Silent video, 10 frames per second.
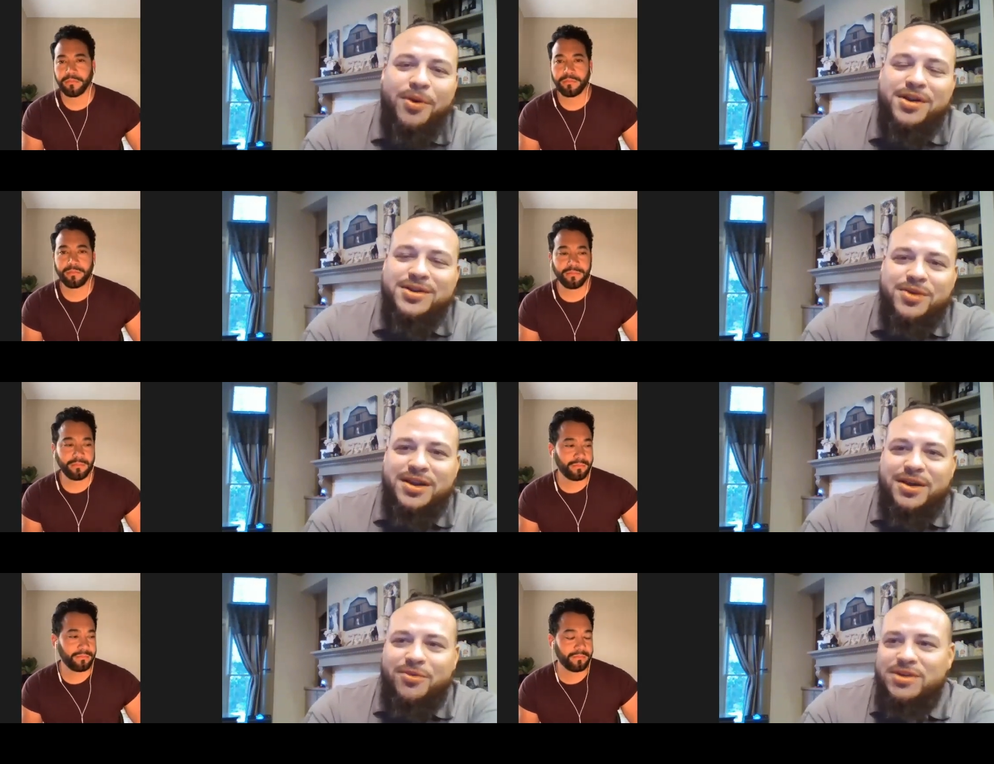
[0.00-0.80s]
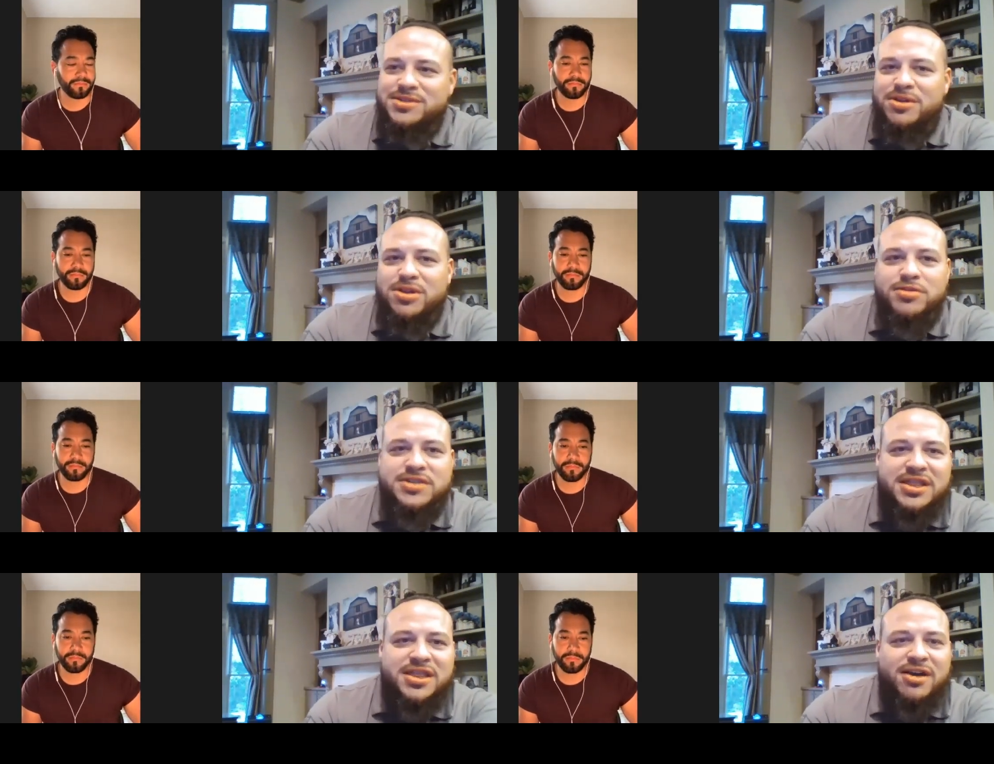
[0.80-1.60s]
Speaker 1: what, are, what, are, what are some
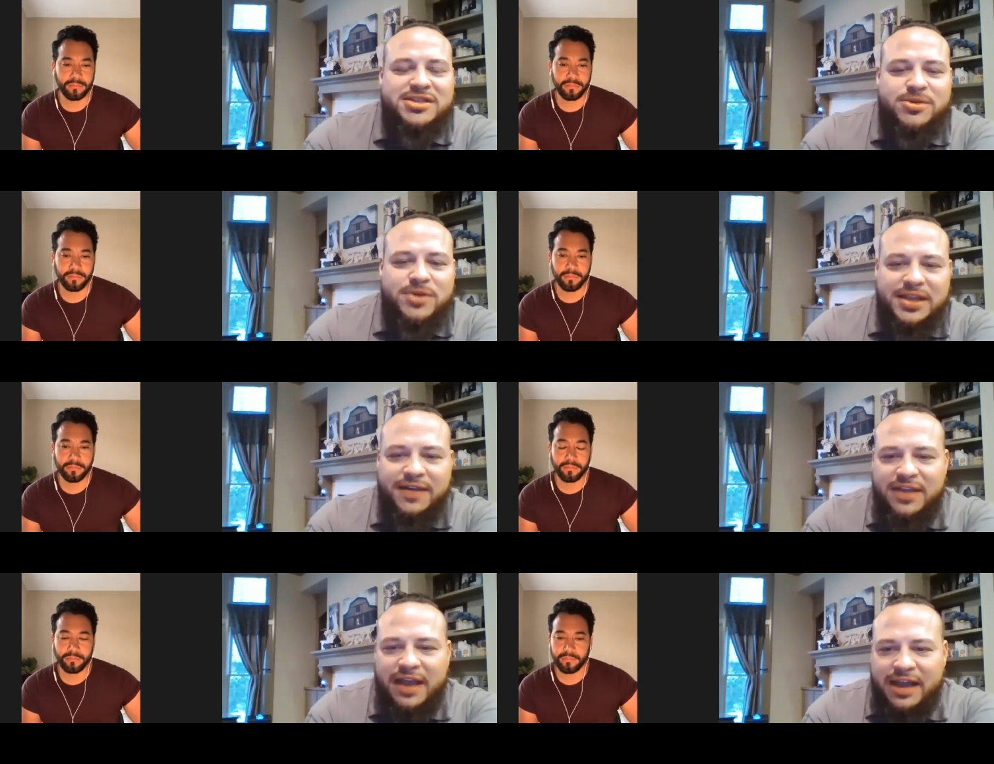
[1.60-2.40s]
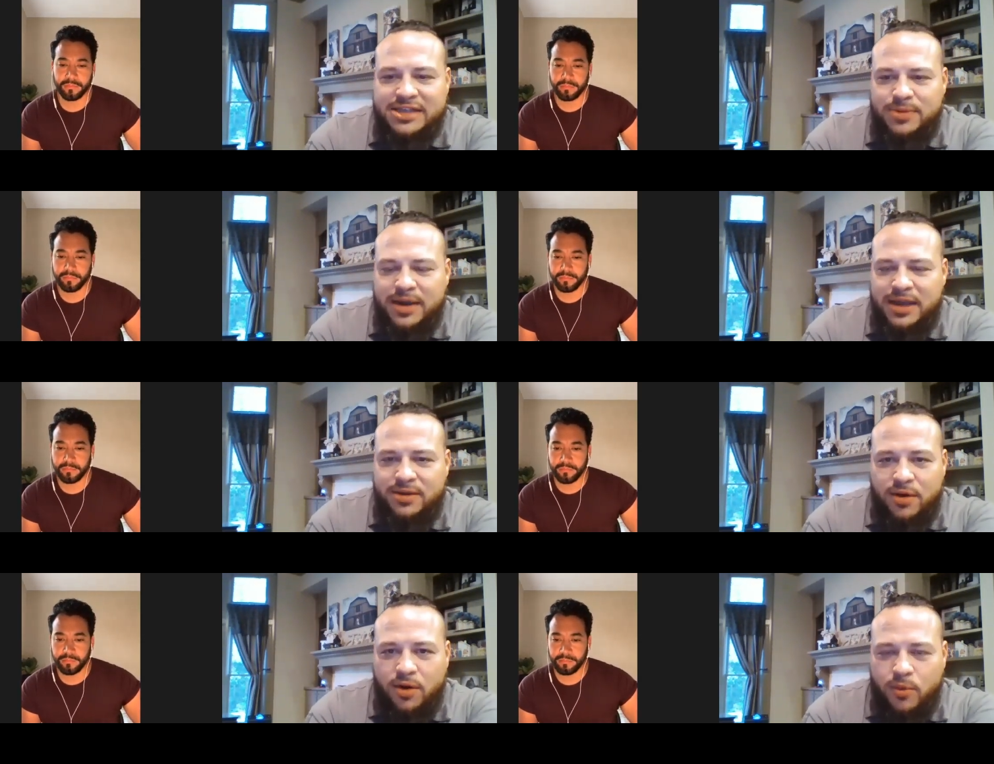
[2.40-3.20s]
closing thoughts you want to leave the guys with
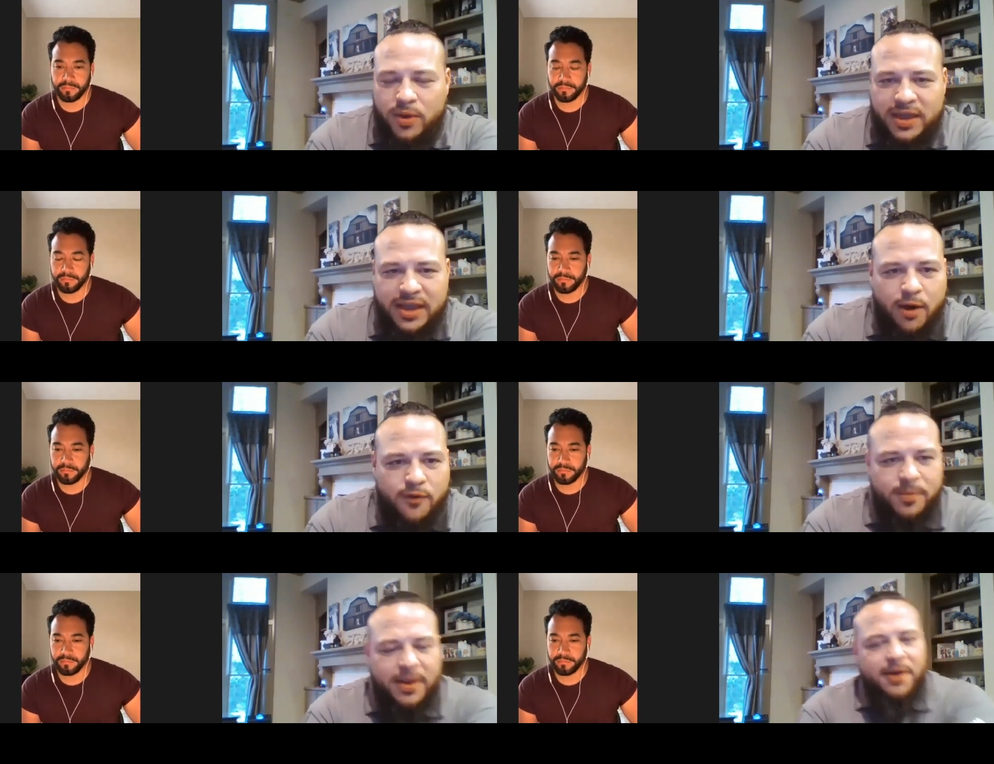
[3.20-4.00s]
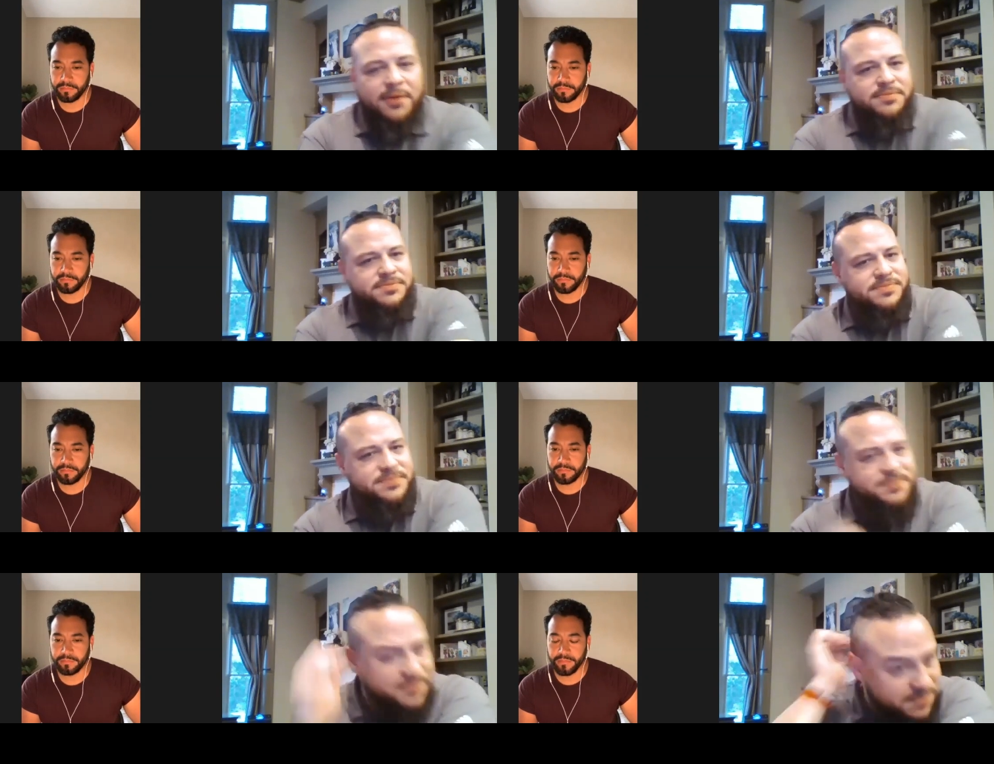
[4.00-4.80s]
or, or where they can go from here?
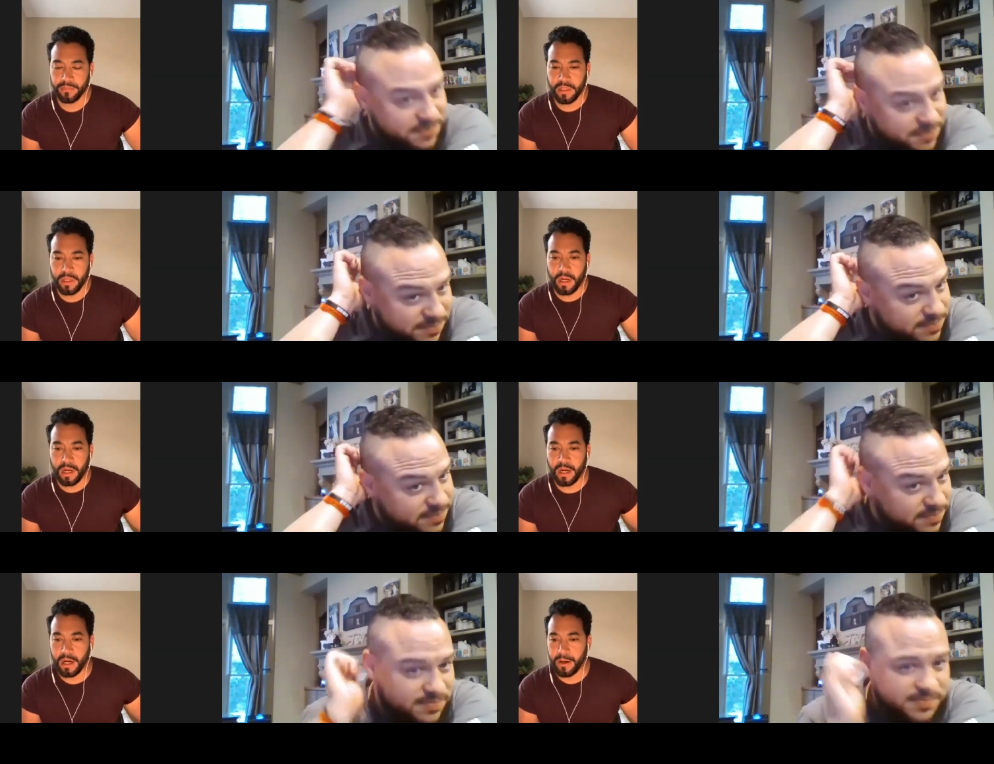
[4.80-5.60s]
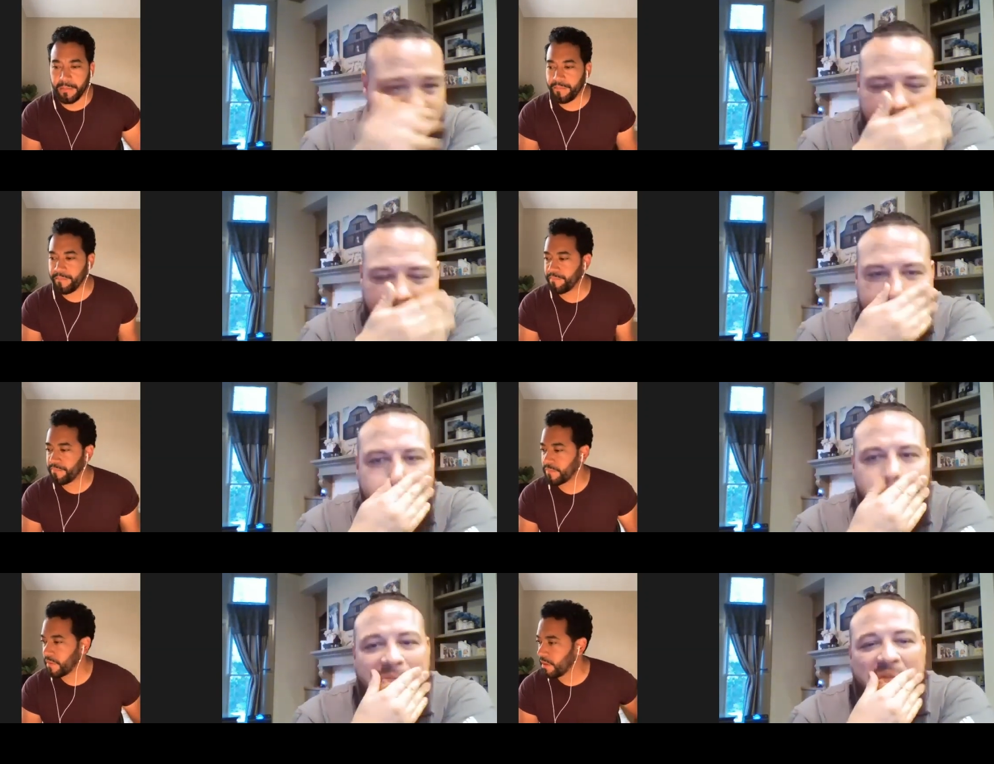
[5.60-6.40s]
Speaker 2: Um,
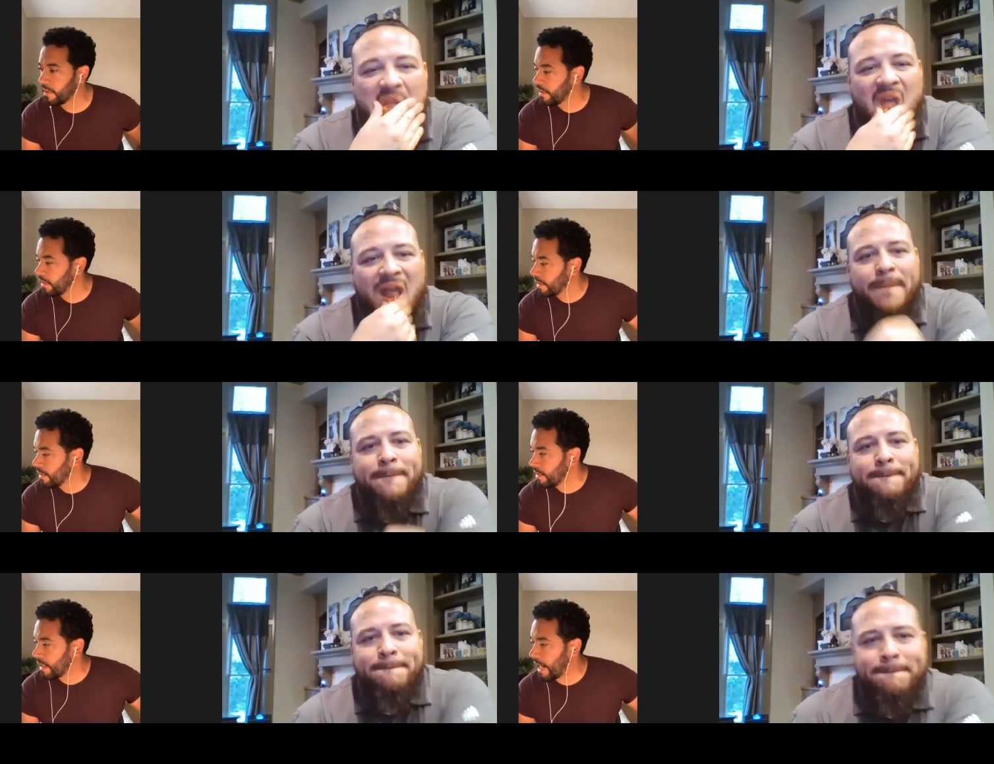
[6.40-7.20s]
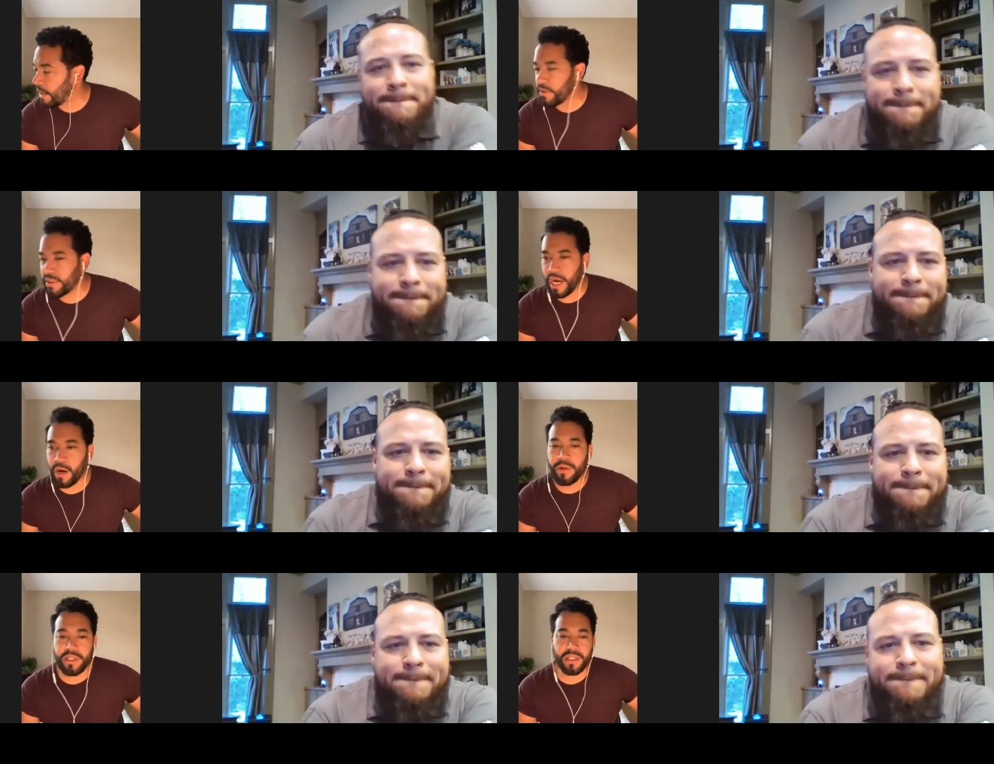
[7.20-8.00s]
I would I
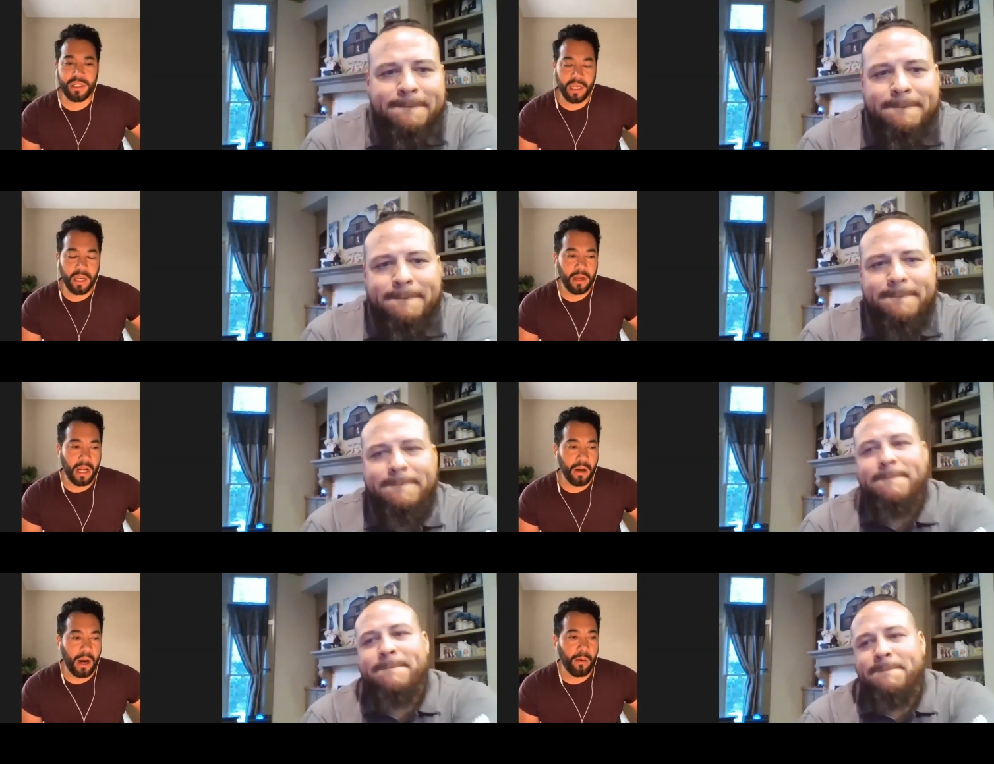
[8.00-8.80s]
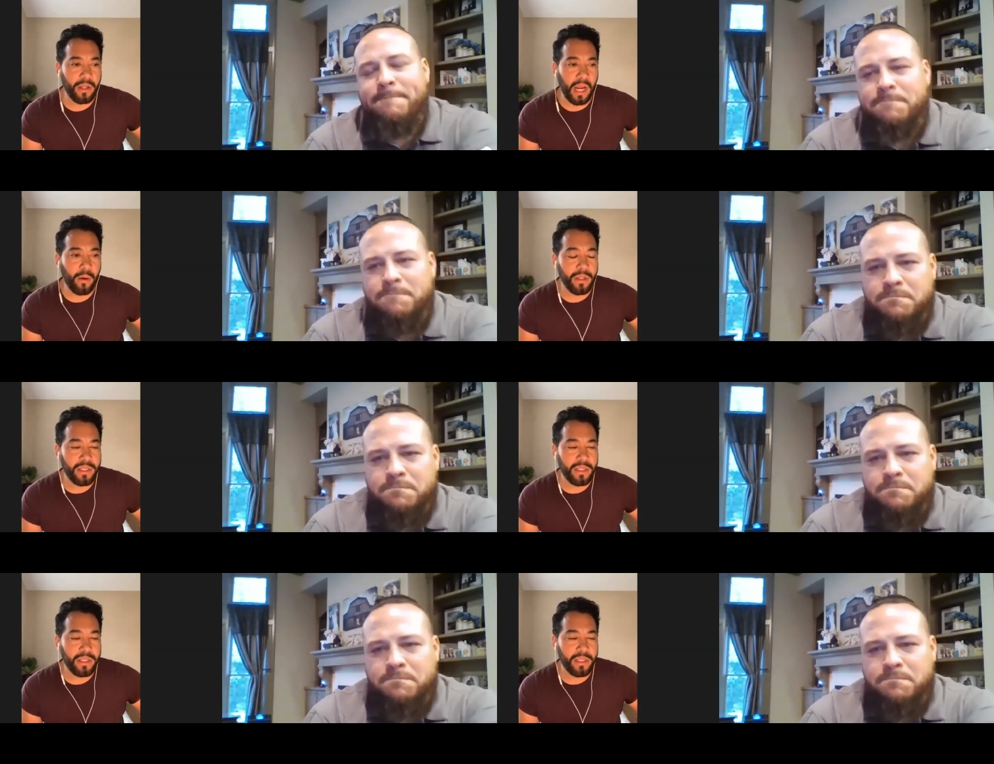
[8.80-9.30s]
would just say I, I, would I would